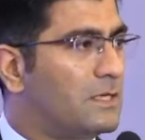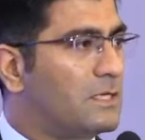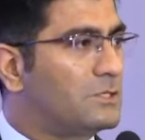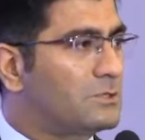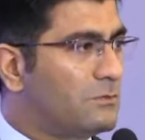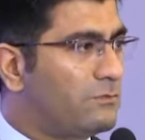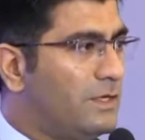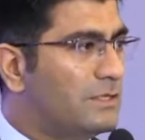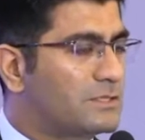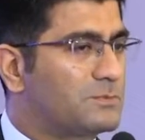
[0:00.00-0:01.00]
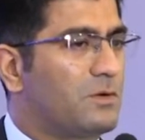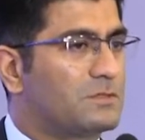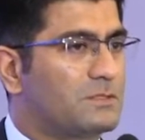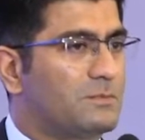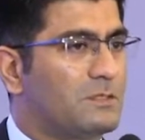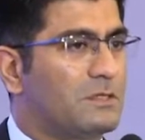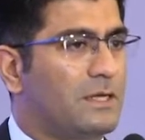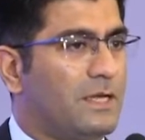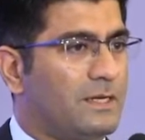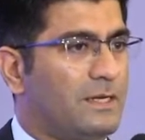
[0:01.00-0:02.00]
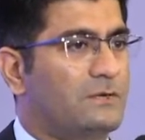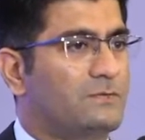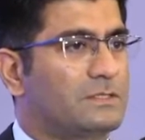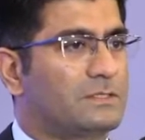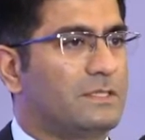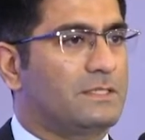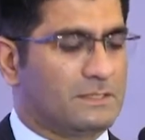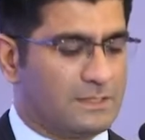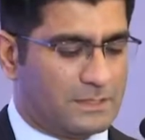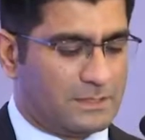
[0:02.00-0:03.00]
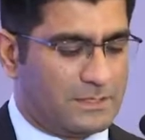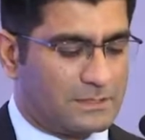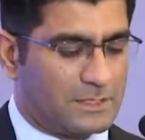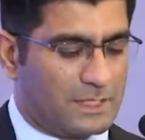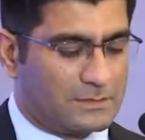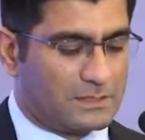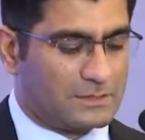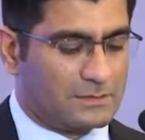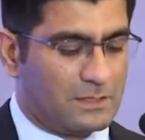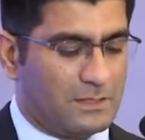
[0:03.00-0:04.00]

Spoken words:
should feel responsible and invest in the digitalization